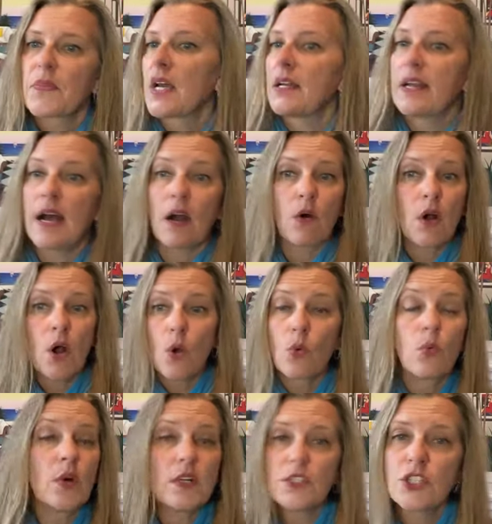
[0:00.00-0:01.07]
Now,
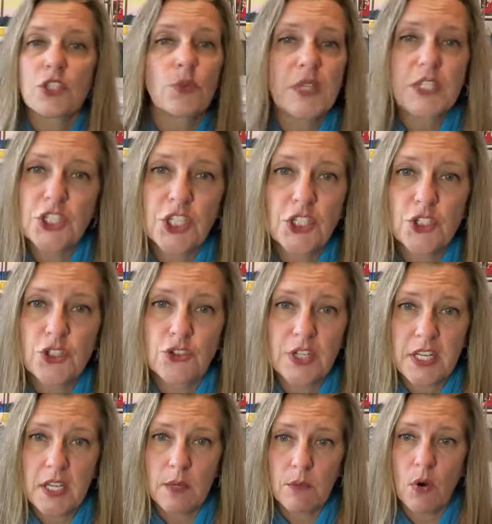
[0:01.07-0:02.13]
will switching to
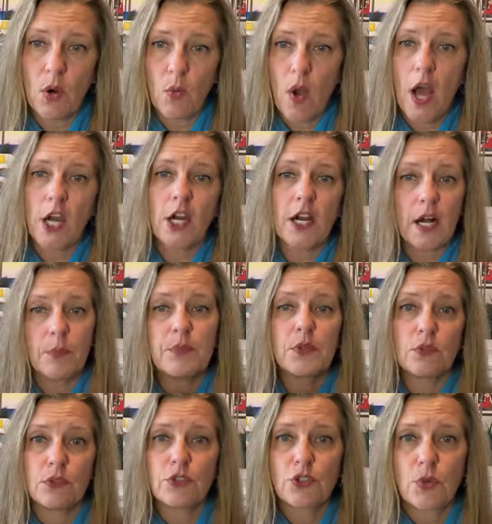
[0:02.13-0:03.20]
drinking more water help you
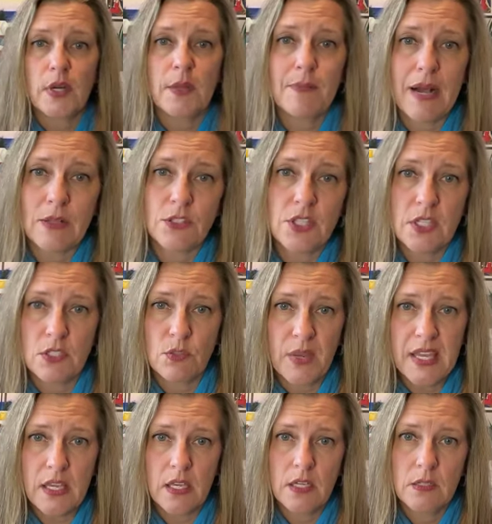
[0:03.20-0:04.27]
lose 20 pounds this
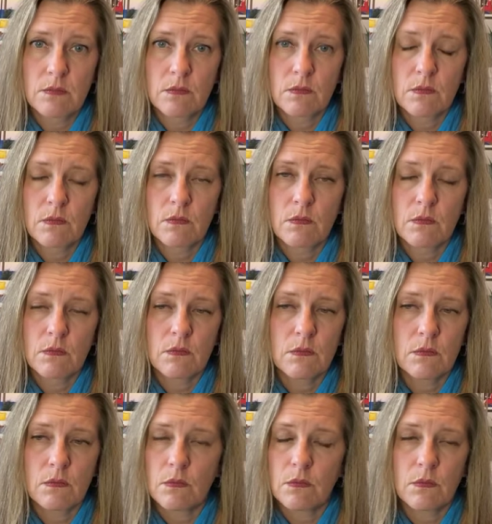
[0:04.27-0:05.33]
week?
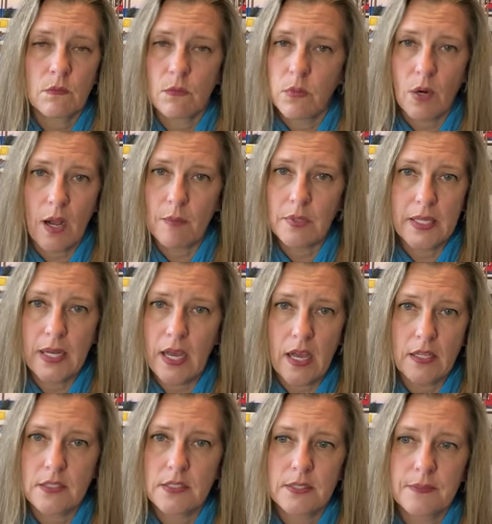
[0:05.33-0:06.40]
Probably not.